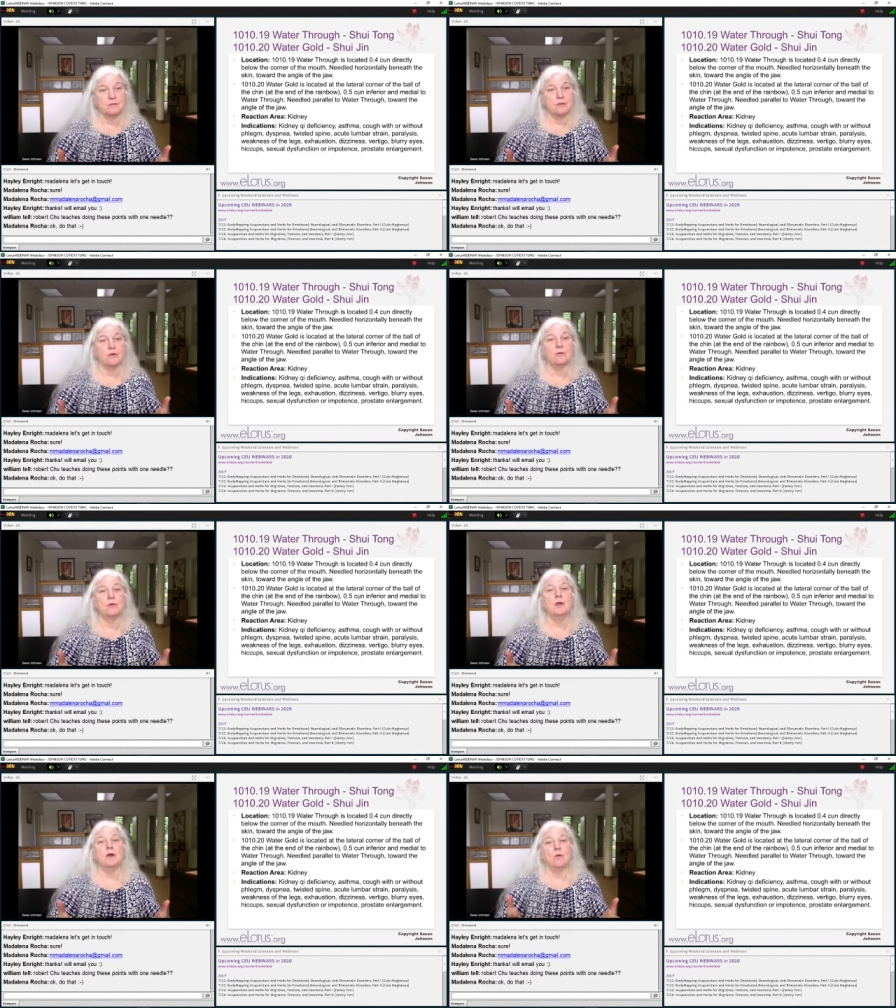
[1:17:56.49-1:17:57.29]

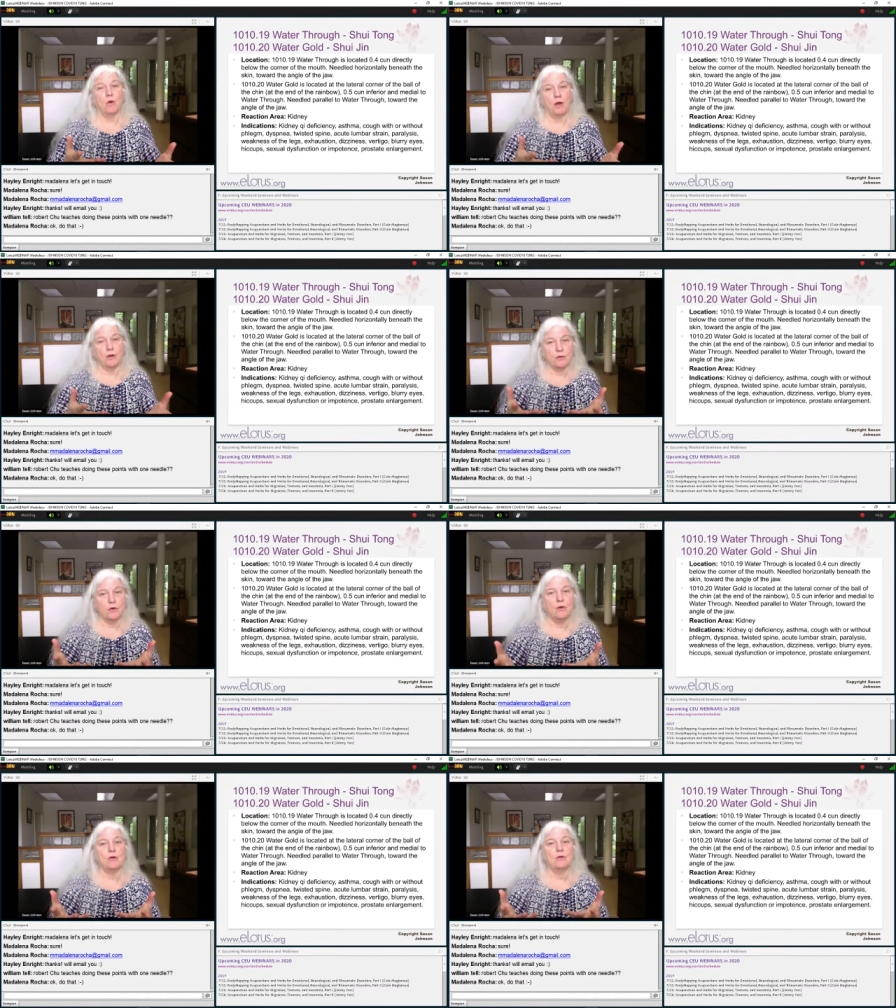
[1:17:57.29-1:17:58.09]
So water
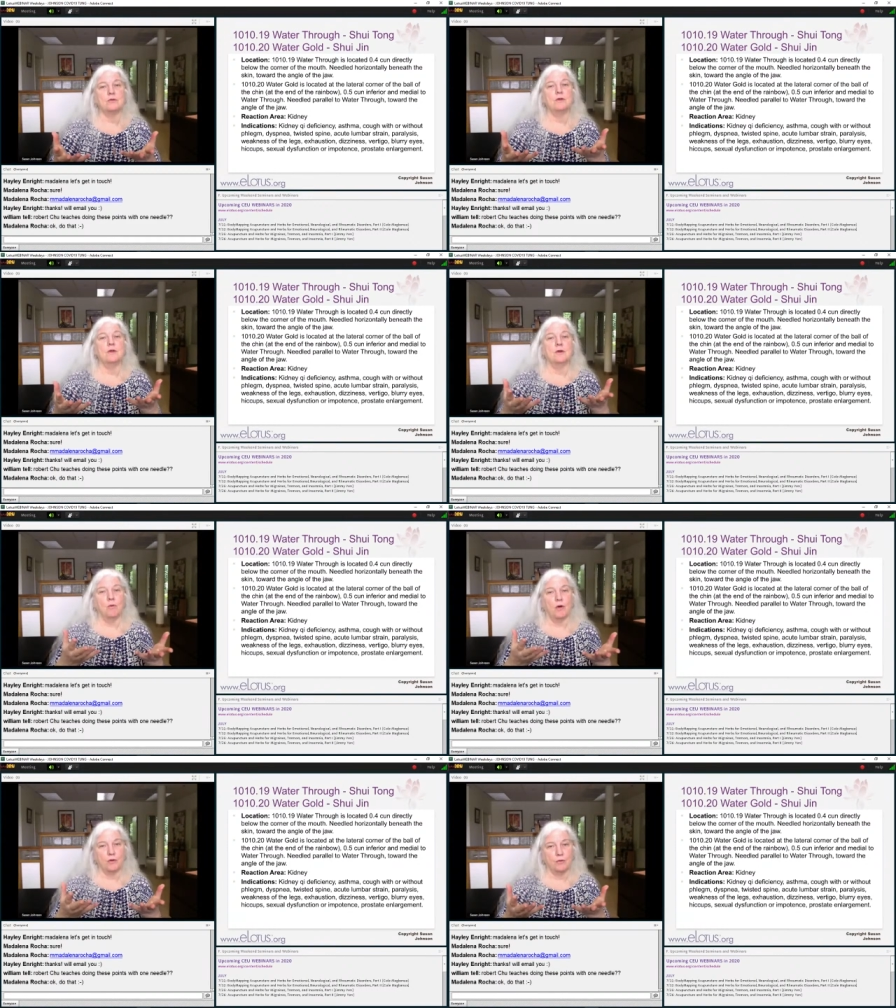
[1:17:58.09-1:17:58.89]
gold,
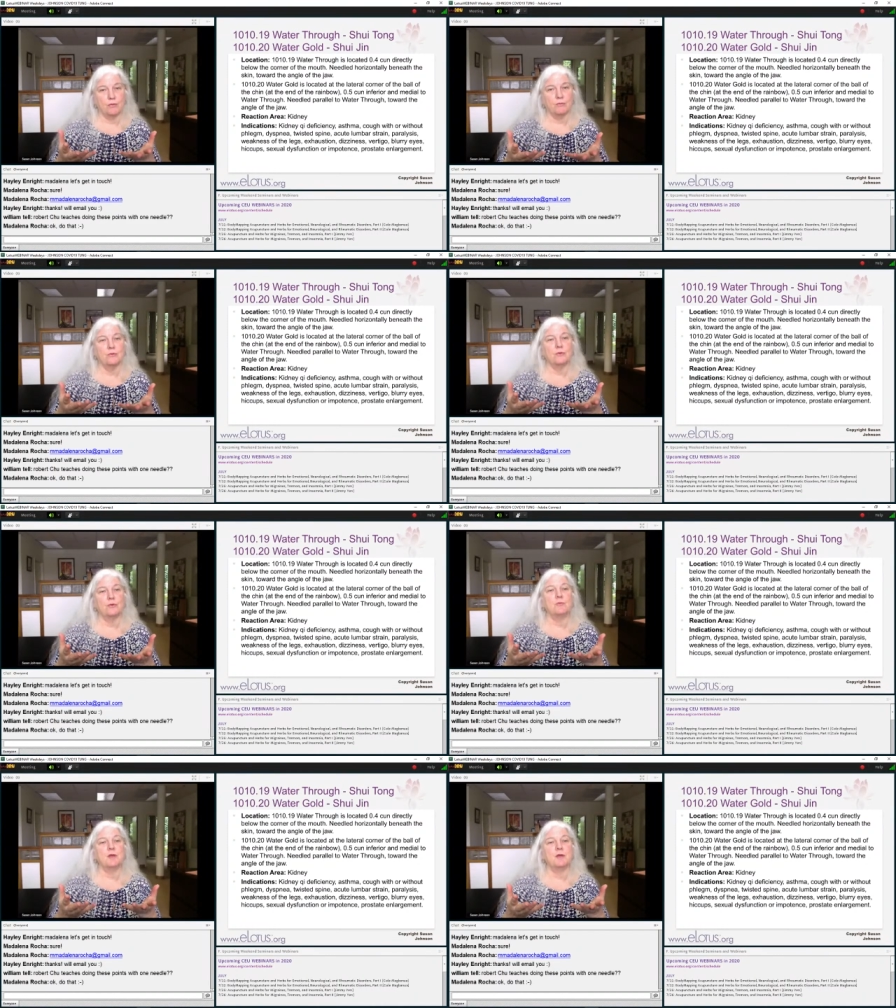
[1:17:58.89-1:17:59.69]
water
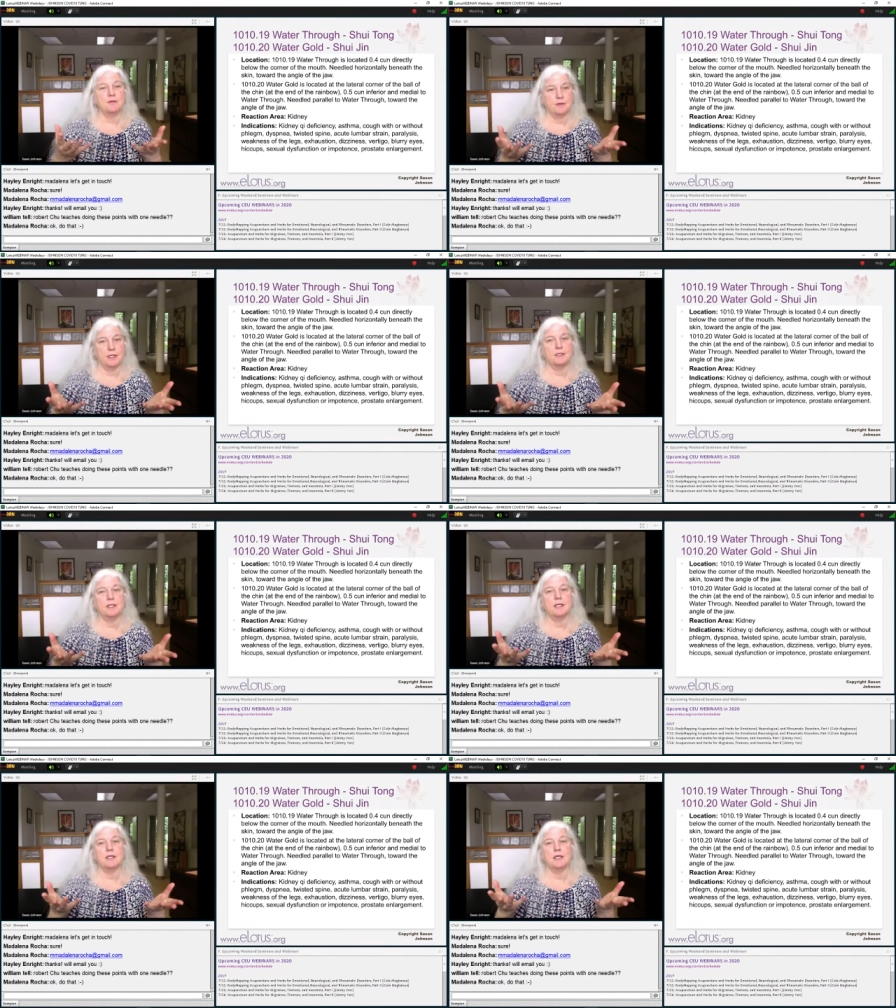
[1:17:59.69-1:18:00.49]
through means
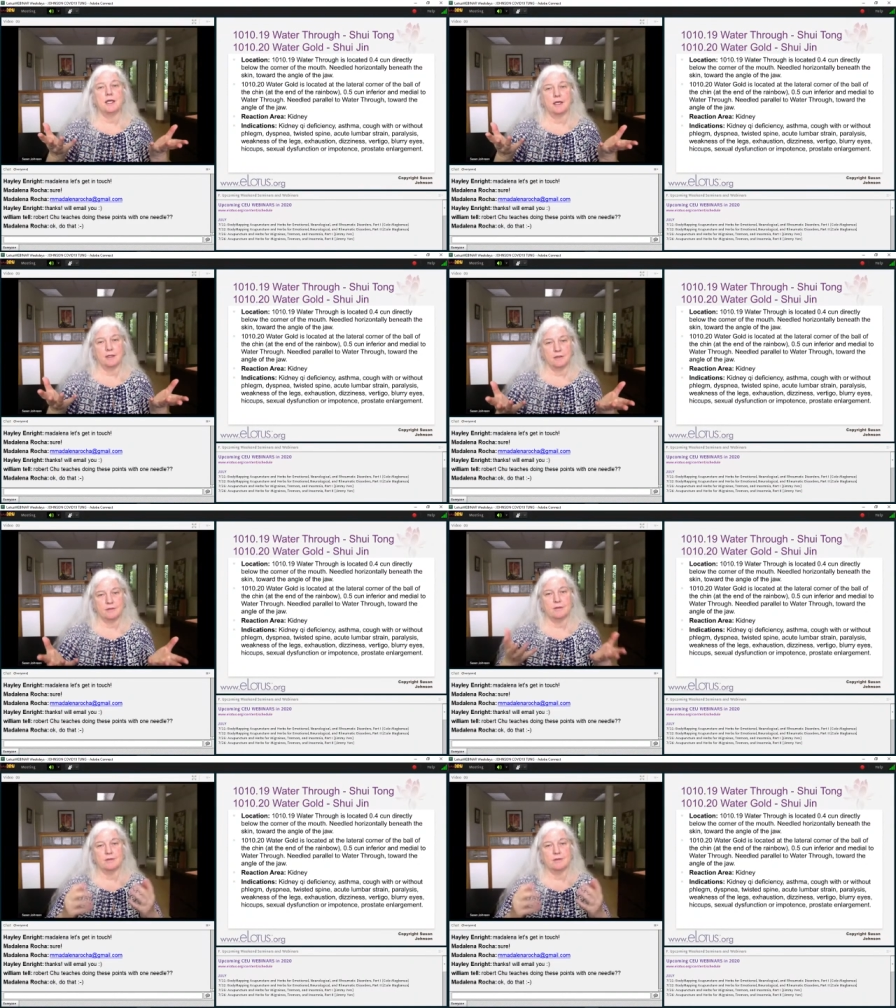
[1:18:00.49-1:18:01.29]
kidney
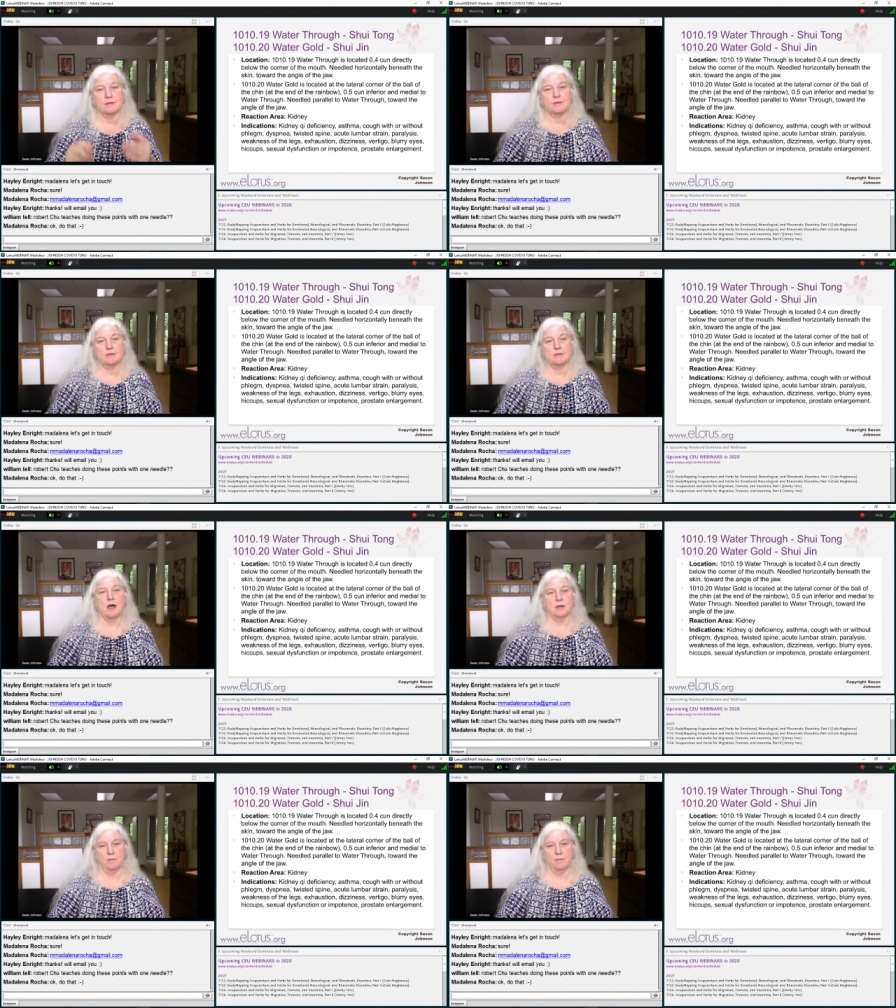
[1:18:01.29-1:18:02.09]
and lung